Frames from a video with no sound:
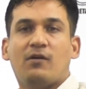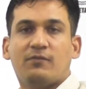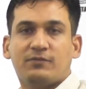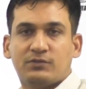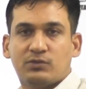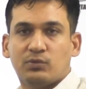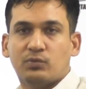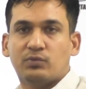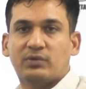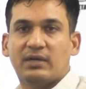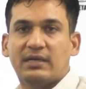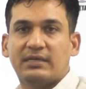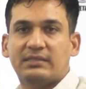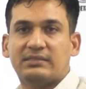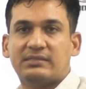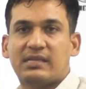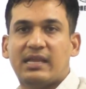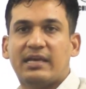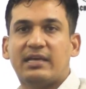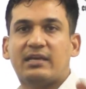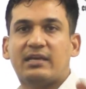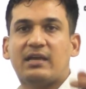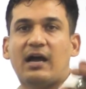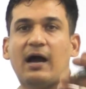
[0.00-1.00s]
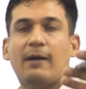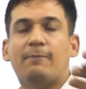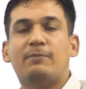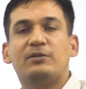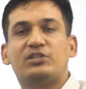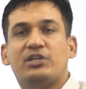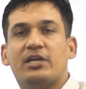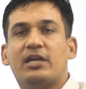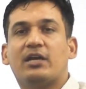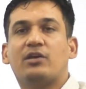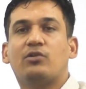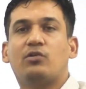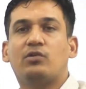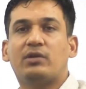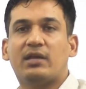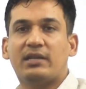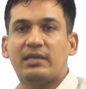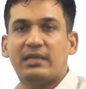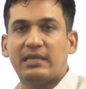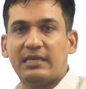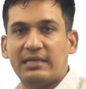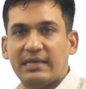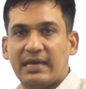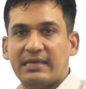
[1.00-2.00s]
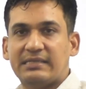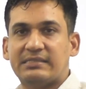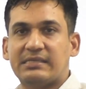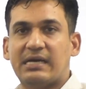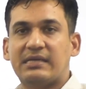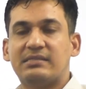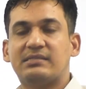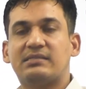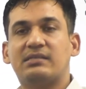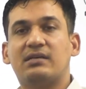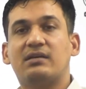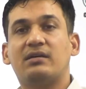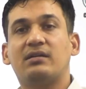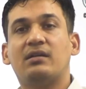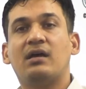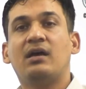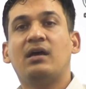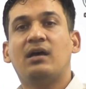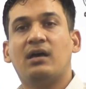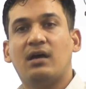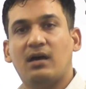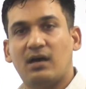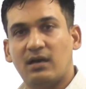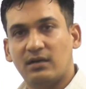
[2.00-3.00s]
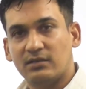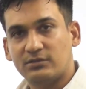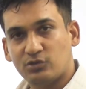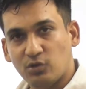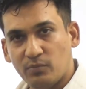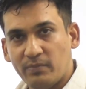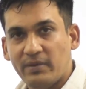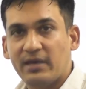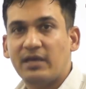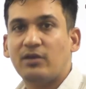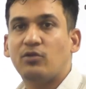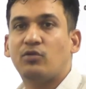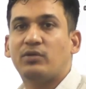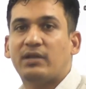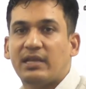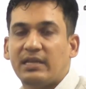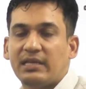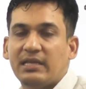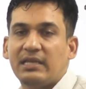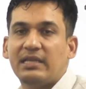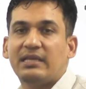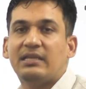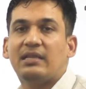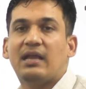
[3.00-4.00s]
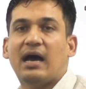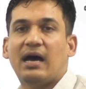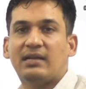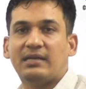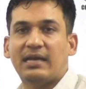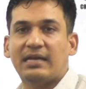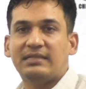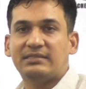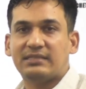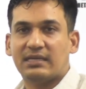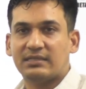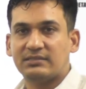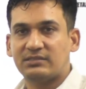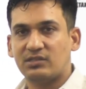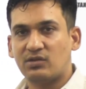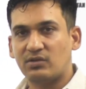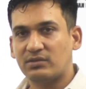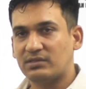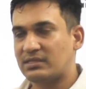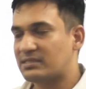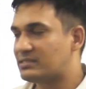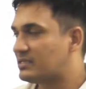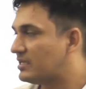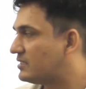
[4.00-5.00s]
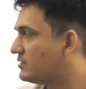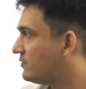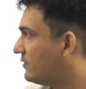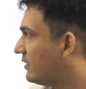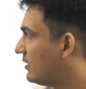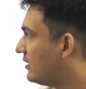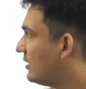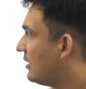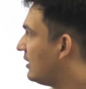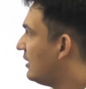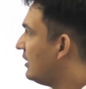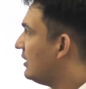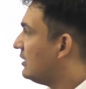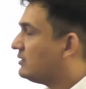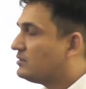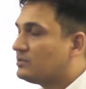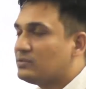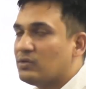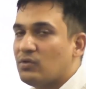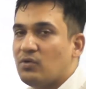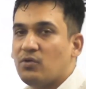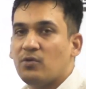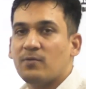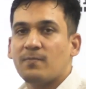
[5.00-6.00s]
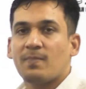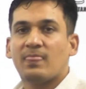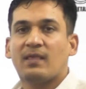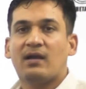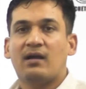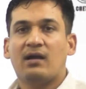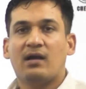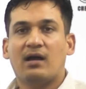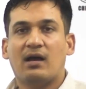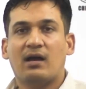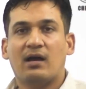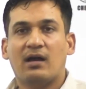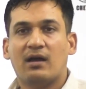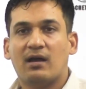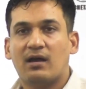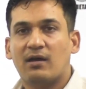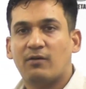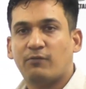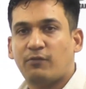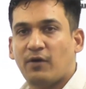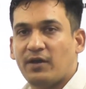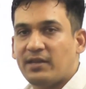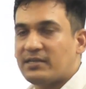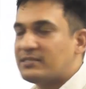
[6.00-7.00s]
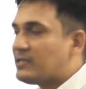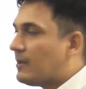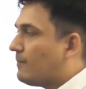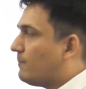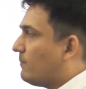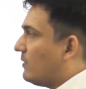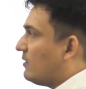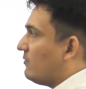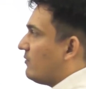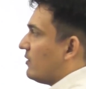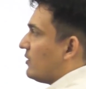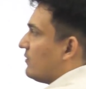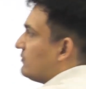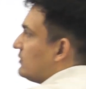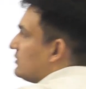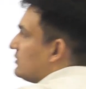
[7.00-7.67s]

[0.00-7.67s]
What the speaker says: of students like Abhishek wrote a really nice answer, Sumer wrote a really nice answer on this as well. So for example, one of